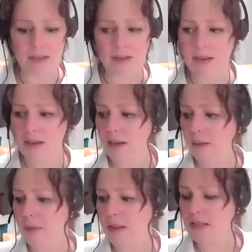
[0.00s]
I
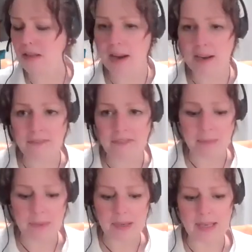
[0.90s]
mean, there's a lot of
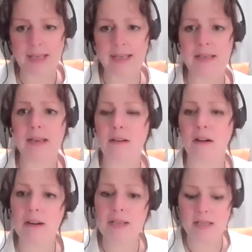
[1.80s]
feminine
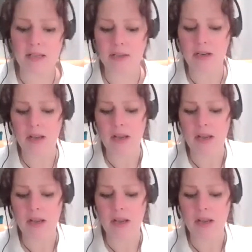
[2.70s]
cards here.